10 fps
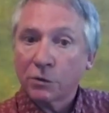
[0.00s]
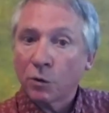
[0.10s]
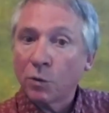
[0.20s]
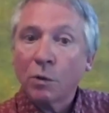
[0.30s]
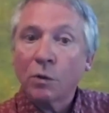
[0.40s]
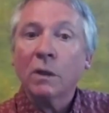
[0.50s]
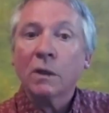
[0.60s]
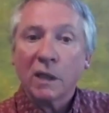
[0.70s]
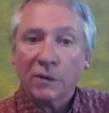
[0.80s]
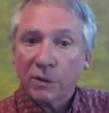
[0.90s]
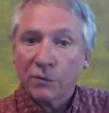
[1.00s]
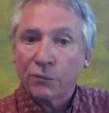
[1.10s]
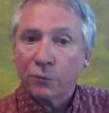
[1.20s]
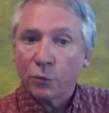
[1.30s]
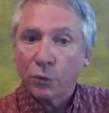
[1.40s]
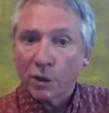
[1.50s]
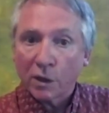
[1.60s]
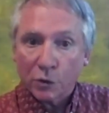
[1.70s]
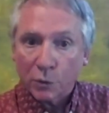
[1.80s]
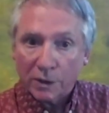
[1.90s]
are noble, even if we're
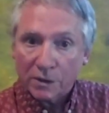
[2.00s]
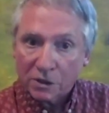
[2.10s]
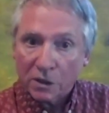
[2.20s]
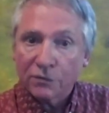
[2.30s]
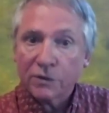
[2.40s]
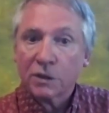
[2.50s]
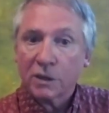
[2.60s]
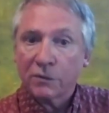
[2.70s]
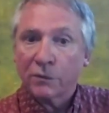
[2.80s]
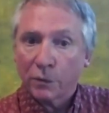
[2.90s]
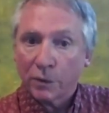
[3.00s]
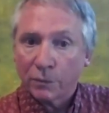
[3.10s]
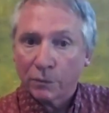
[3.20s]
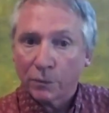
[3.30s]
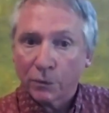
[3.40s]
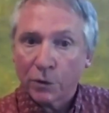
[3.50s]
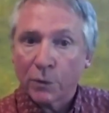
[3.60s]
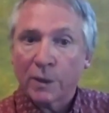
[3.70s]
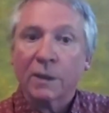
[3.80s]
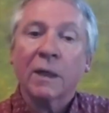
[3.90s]
not doing it selfishly, if we're
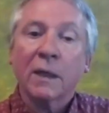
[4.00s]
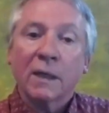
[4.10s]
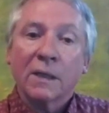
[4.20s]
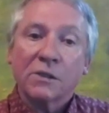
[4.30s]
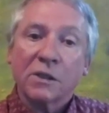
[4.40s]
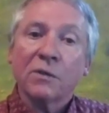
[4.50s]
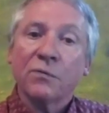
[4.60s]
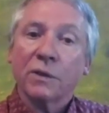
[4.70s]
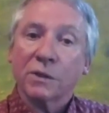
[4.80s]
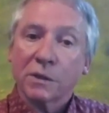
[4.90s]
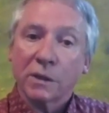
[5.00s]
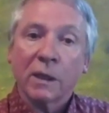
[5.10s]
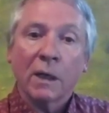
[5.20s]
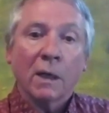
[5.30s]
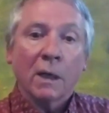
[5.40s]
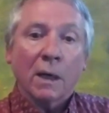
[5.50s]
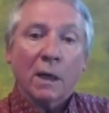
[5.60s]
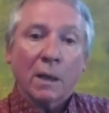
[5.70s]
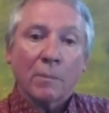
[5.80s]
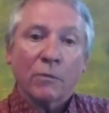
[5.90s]
doing it selflessly,
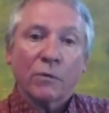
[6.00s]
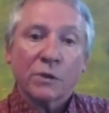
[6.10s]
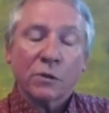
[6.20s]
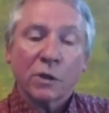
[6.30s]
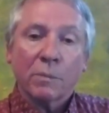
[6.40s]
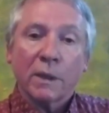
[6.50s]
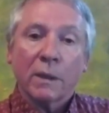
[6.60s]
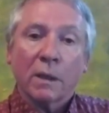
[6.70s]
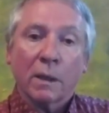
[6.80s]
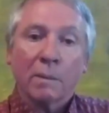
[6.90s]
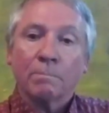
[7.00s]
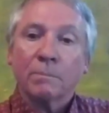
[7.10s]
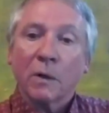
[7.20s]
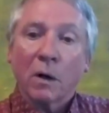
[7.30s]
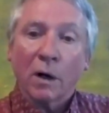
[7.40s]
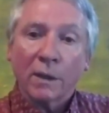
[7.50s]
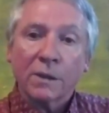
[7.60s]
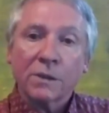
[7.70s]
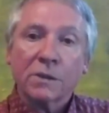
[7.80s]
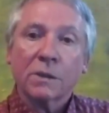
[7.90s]
we're still going to be
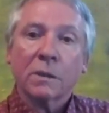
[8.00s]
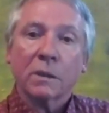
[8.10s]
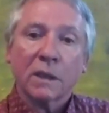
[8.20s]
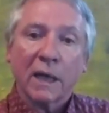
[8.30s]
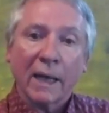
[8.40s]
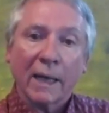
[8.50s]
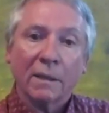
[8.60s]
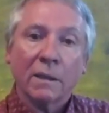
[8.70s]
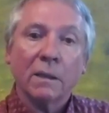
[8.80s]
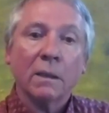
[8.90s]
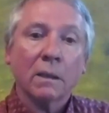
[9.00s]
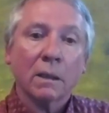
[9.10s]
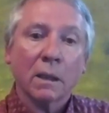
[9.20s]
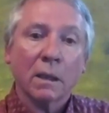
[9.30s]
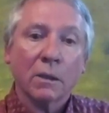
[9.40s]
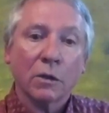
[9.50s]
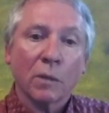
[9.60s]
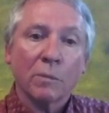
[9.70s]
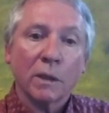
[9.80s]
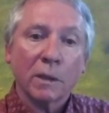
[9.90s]
honest, candid,
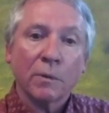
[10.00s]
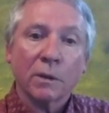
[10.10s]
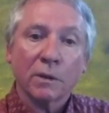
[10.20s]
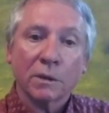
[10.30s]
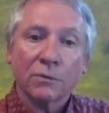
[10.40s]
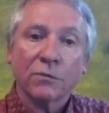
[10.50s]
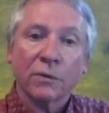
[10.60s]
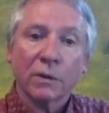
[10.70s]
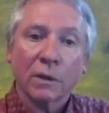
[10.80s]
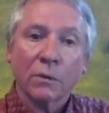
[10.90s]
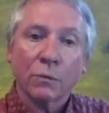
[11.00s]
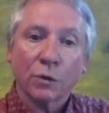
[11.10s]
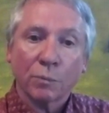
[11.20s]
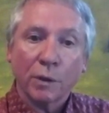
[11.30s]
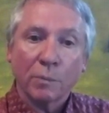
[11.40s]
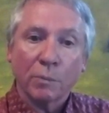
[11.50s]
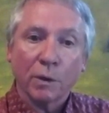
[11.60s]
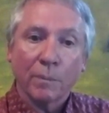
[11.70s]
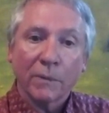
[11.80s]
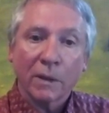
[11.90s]
non-manipulative with people.